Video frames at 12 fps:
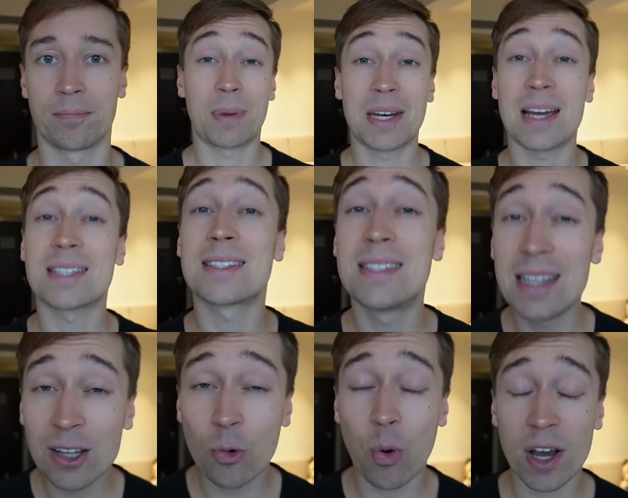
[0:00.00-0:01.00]
But there are
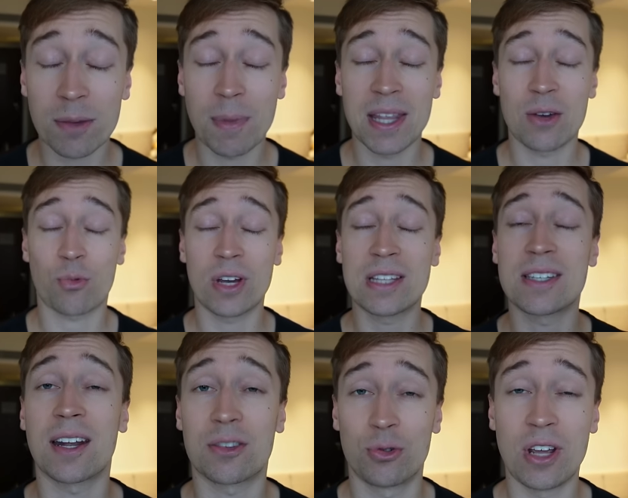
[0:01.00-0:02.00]
still quite many REITs
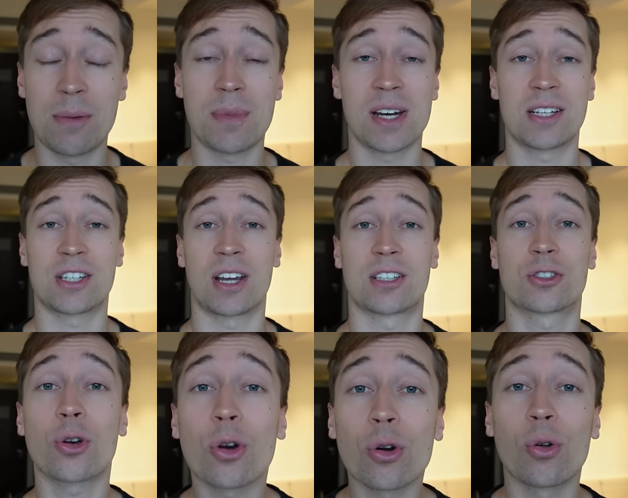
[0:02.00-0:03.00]
that are today managed
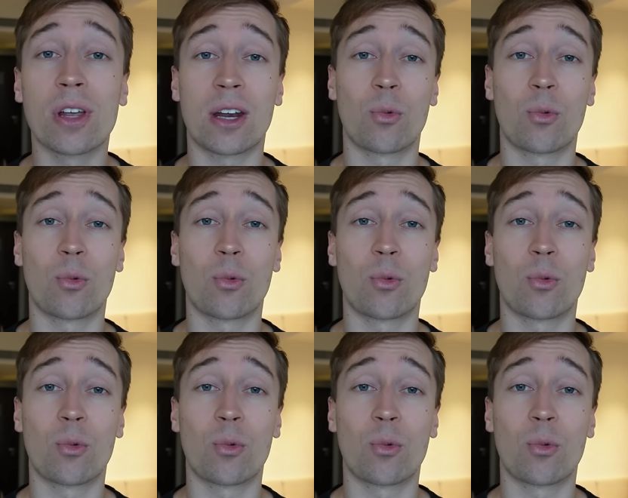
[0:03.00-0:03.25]
externally,